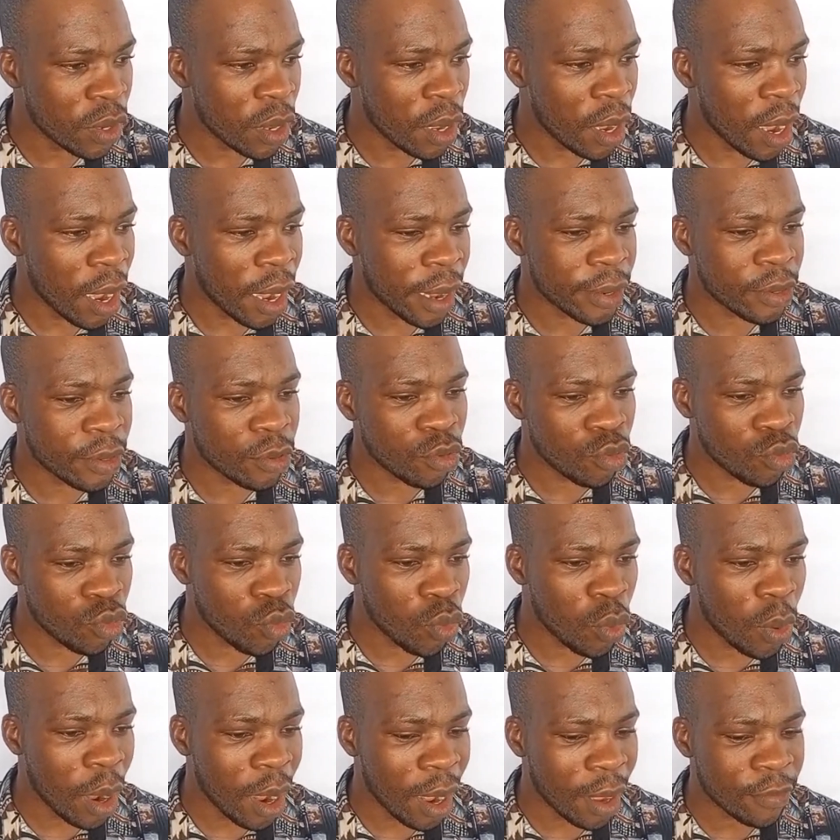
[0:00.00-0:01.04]
and you
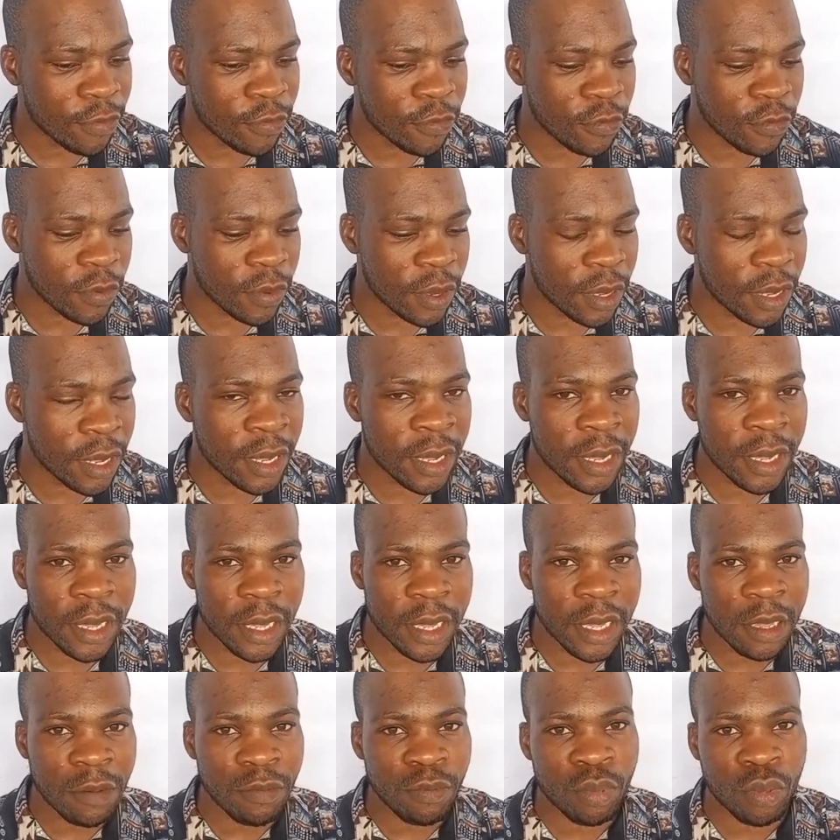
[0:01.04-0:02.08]
have a
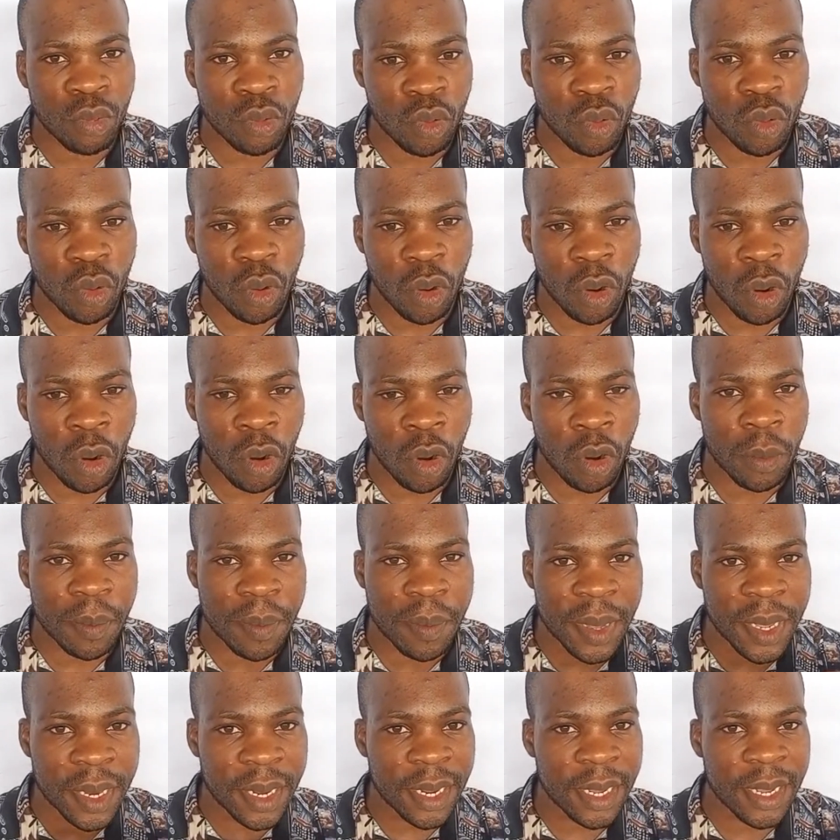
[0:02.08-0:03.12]
ebook or
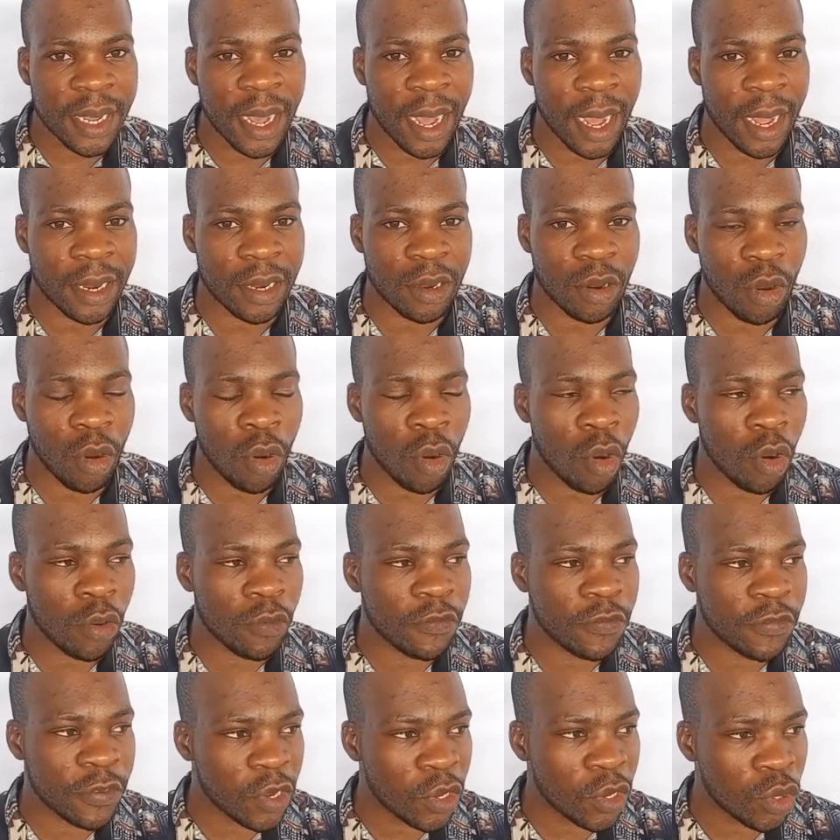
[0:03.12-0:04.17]
mini guide or
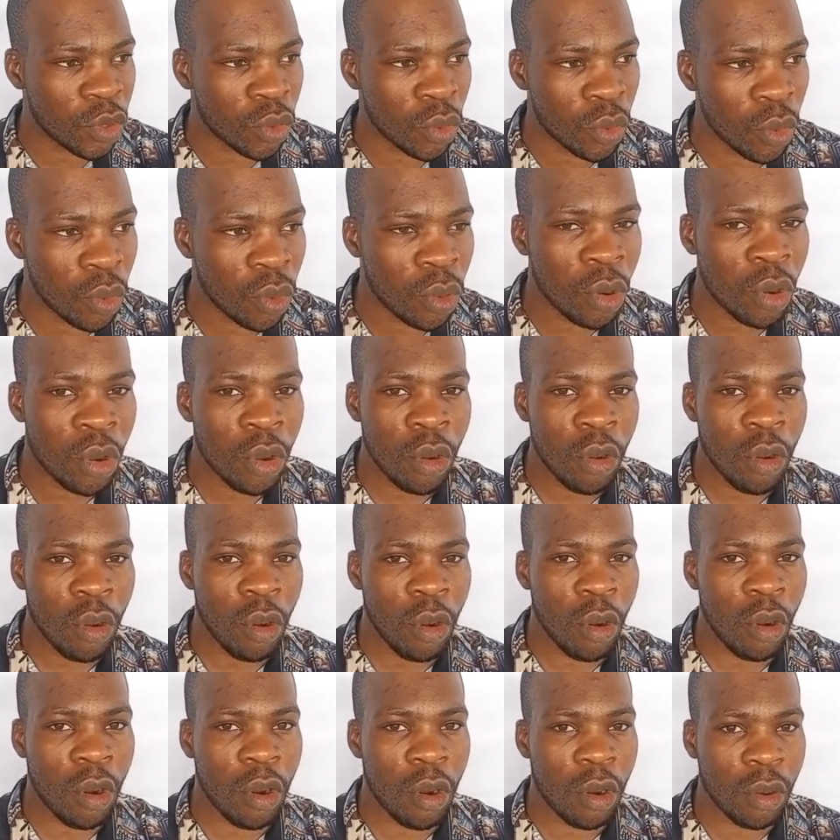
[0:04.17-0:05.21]
video
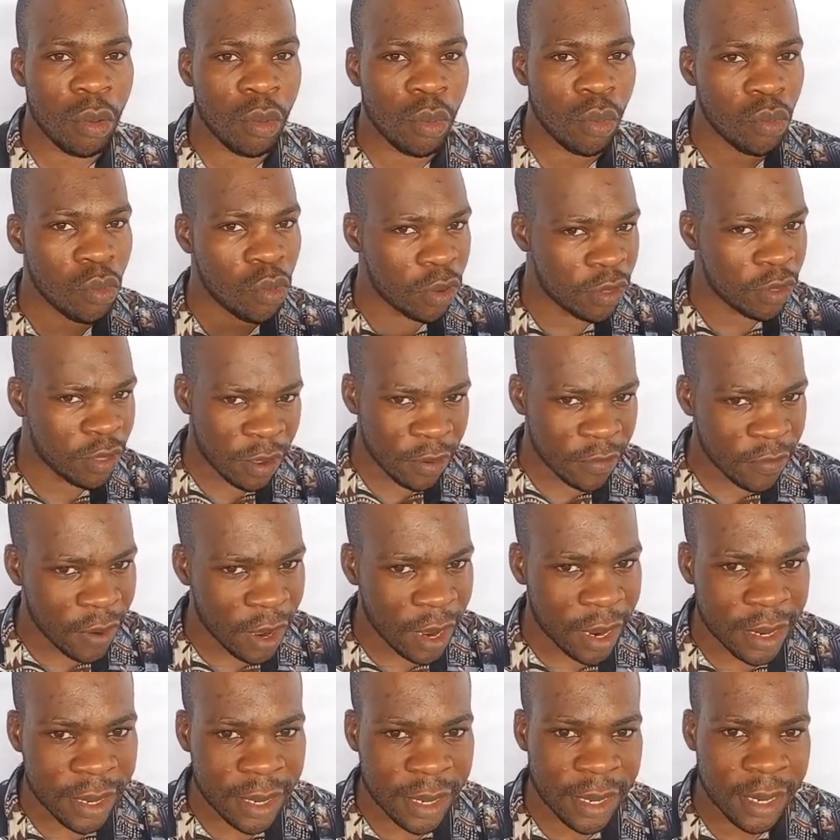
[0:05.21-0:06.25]
or
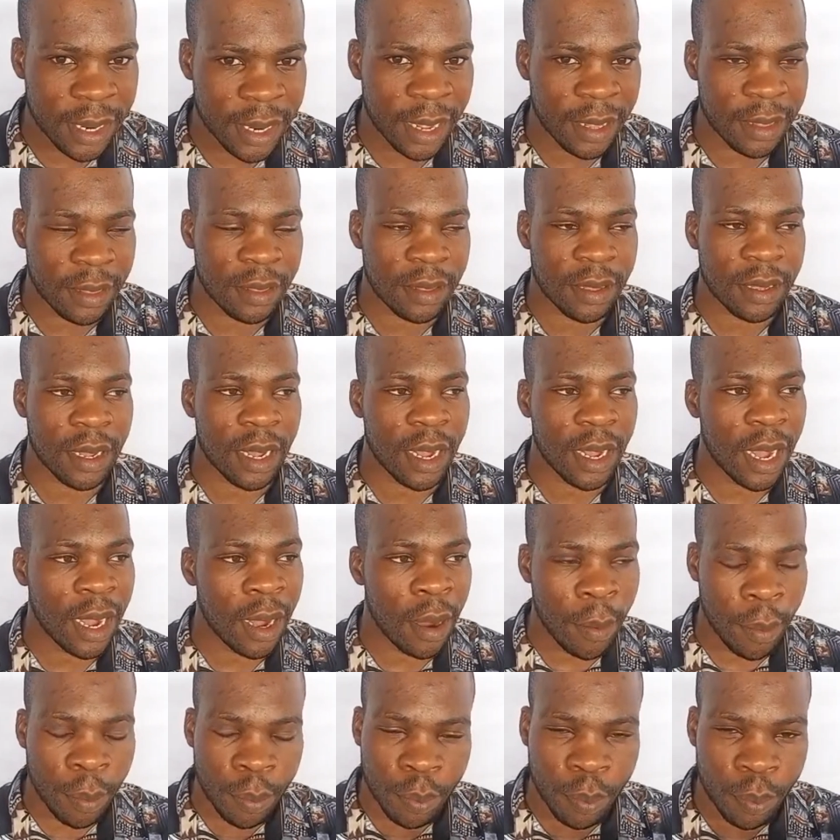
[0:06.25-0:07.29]
whatever that
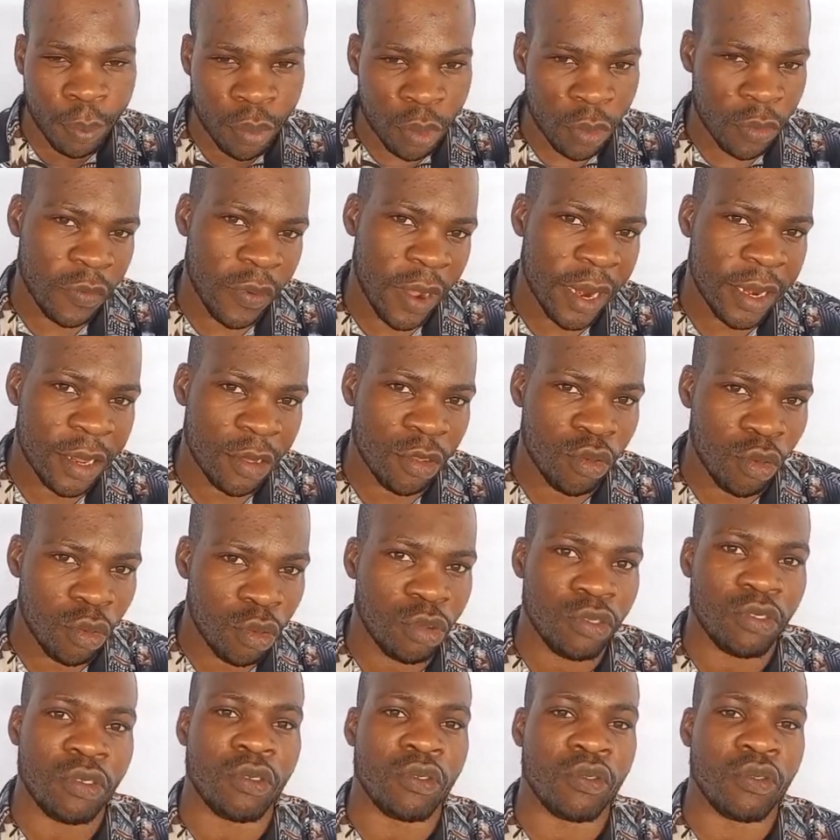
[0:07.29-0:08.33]
can provide the
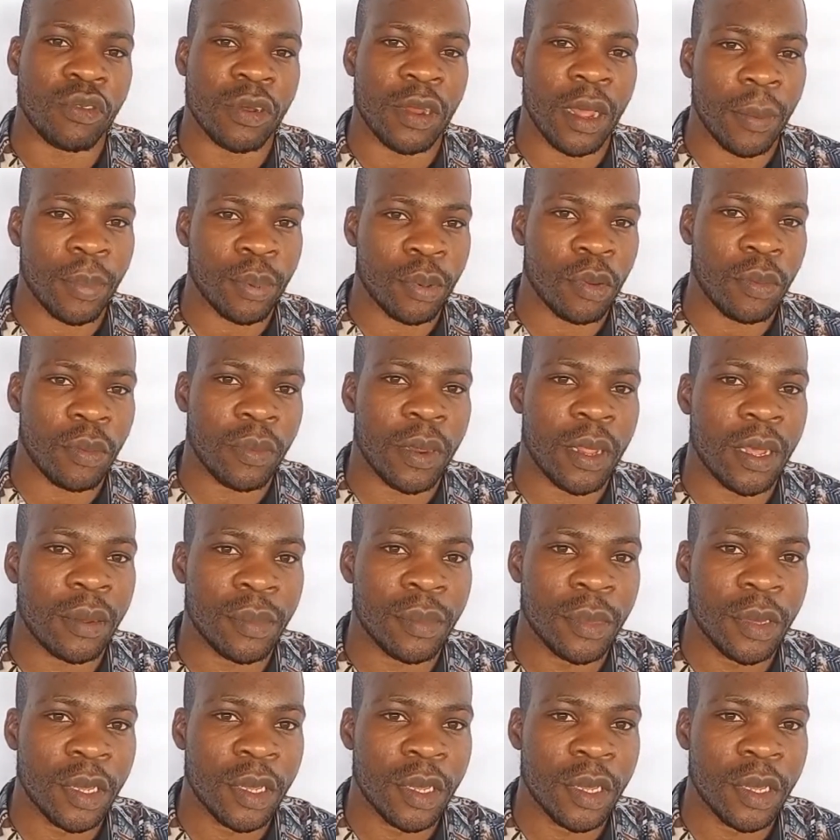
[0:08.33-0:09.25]
solution to that problem,